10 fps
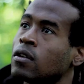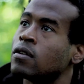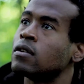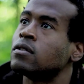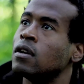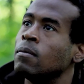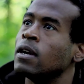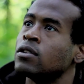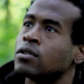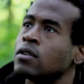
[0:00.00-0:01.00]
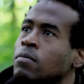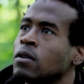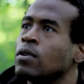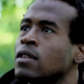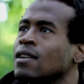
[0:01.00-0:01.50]
Certain men should
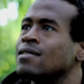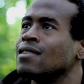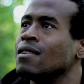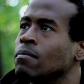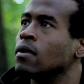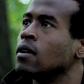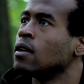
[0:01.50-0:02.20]
be what they seem.